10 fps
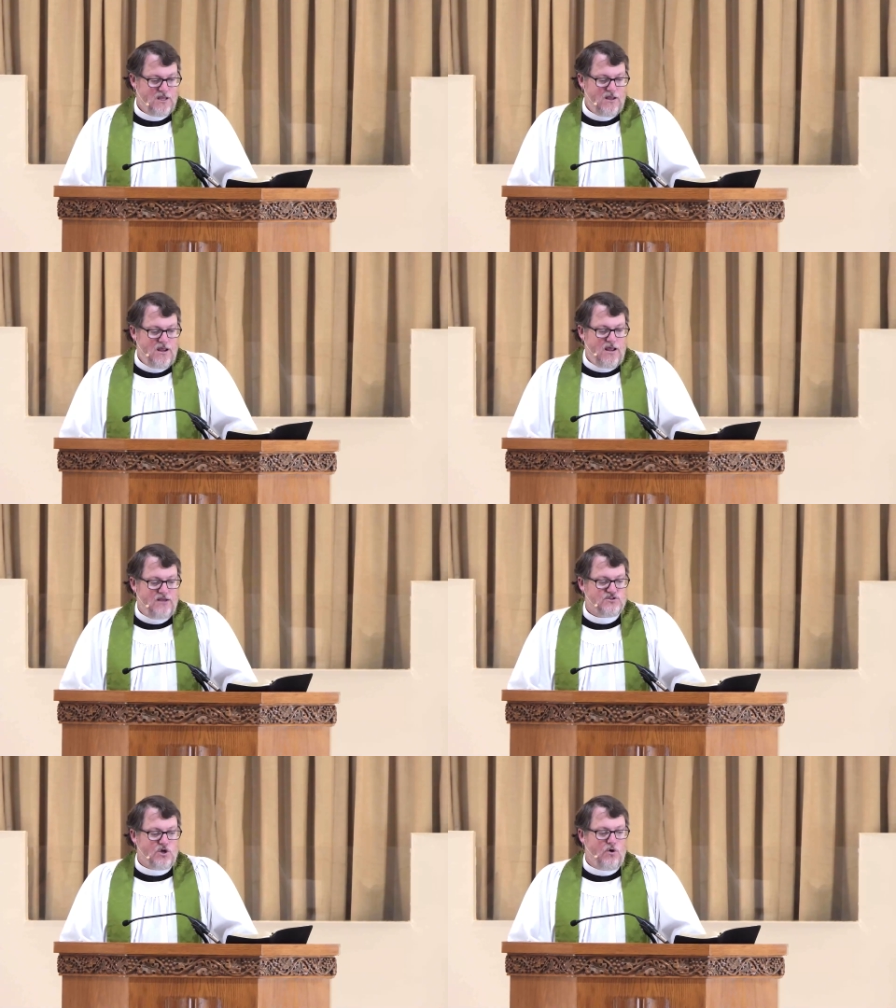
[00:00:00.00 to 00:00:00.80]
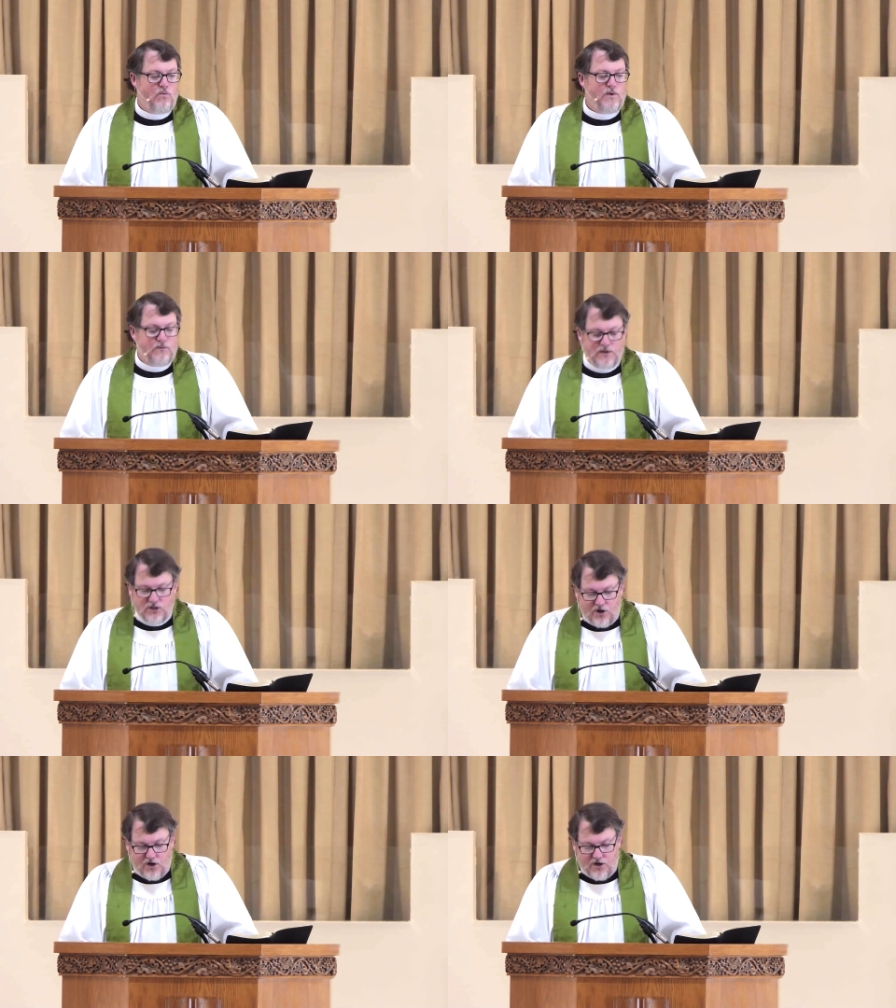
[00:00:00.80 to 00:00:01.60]
And so we, we
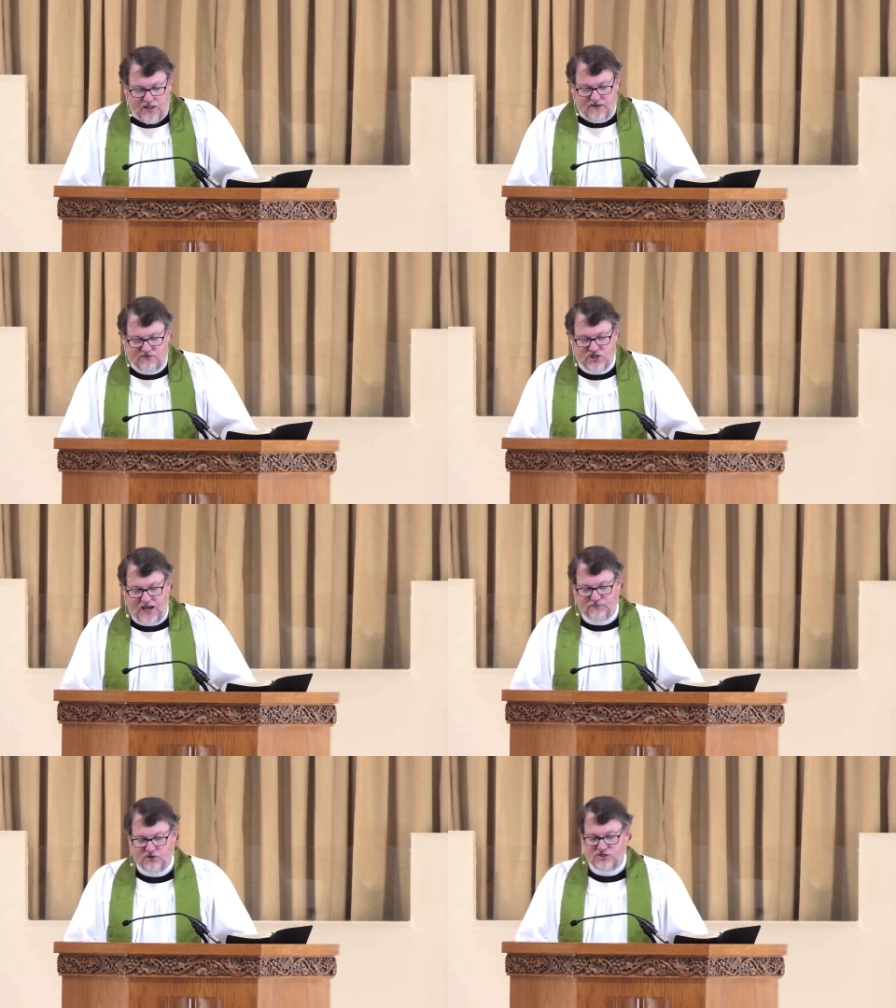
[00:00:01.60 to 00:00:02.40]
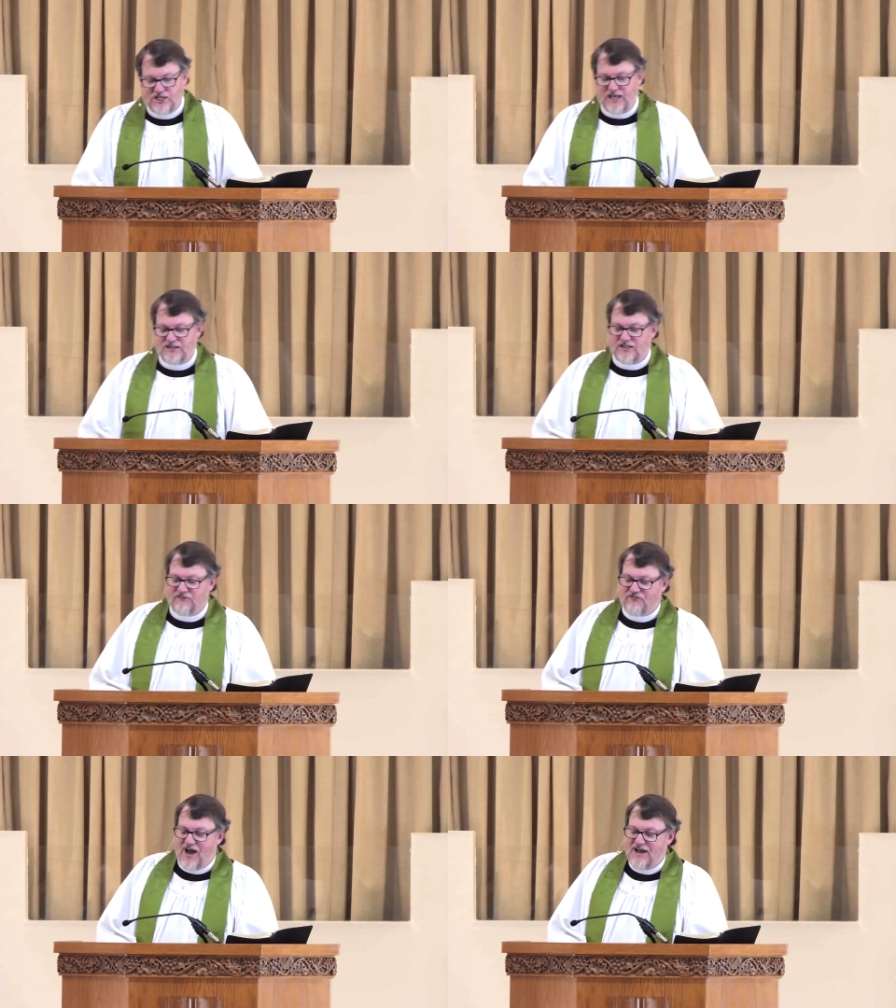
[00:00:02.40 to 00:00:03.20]
learn in chapter ten that the
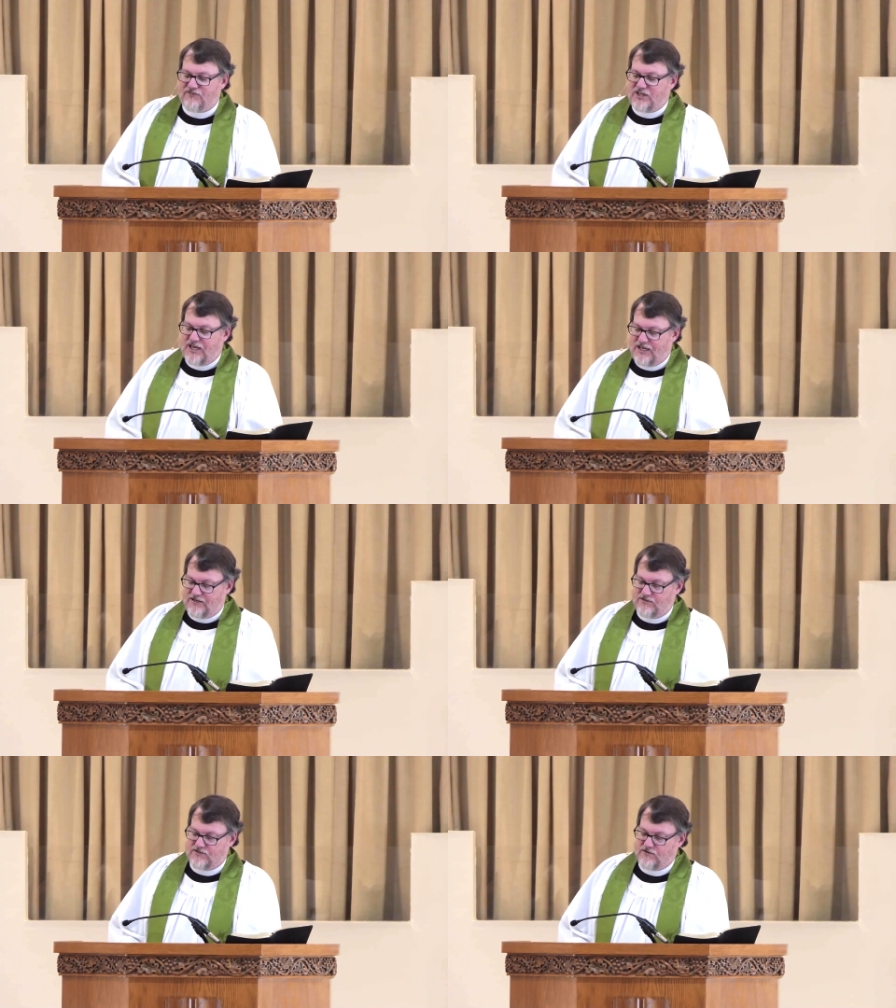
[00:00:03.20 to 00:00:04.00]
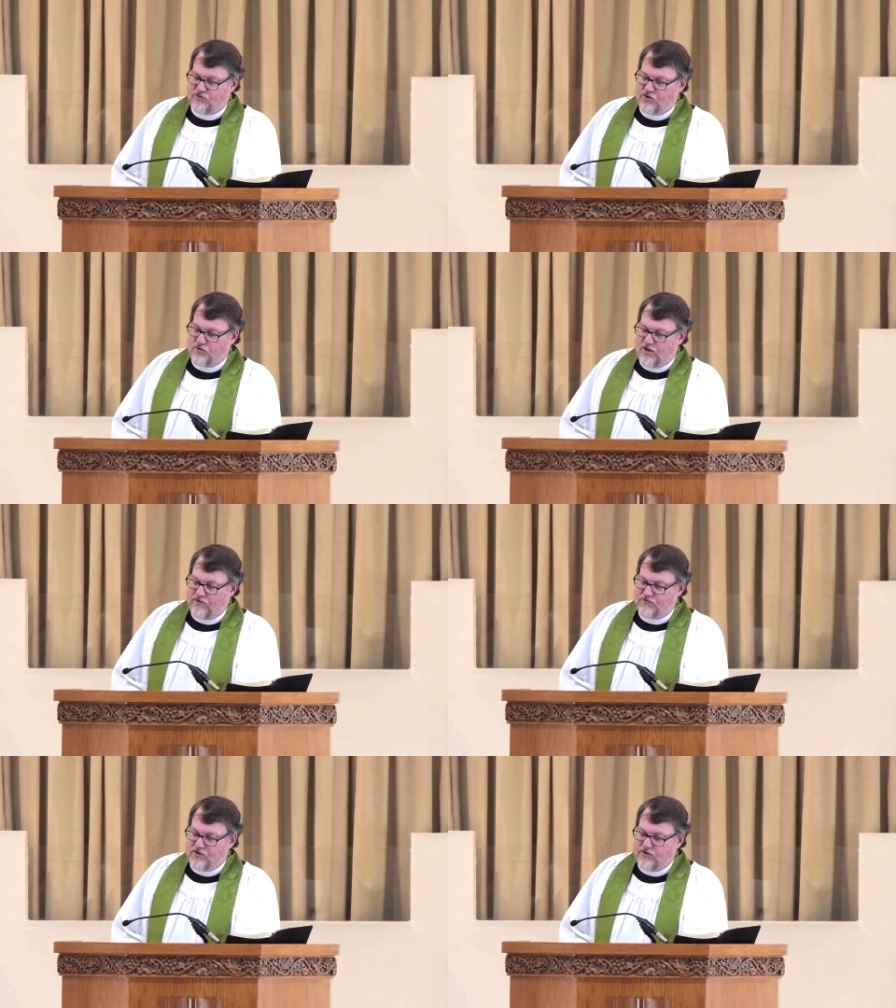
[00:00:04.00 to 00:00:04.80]
five kings of the,
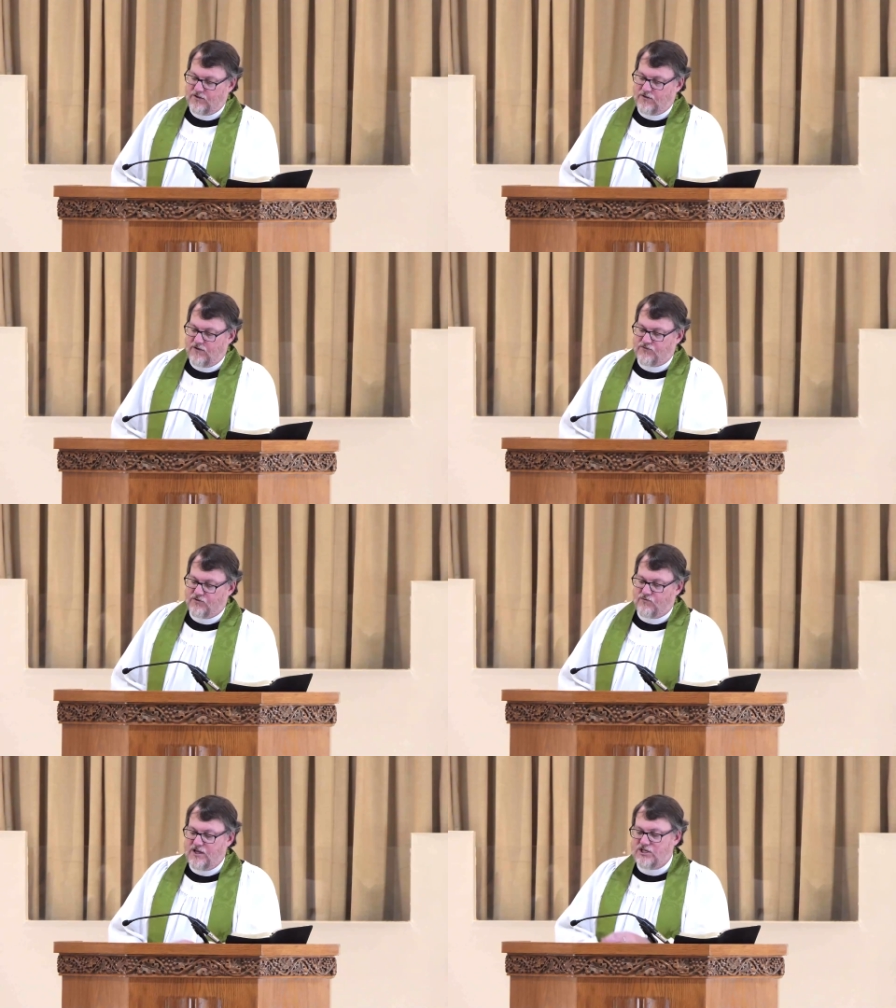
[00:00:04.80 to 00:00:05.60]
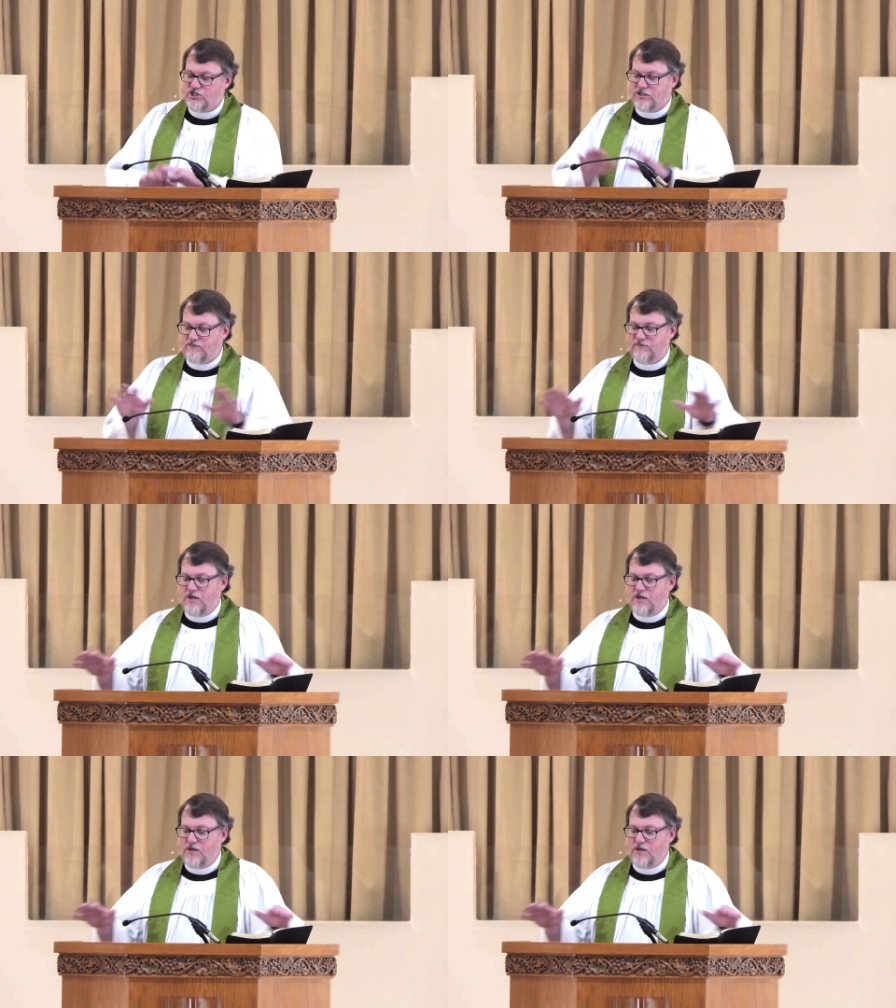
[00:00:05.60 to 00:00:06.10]
of the, of the region,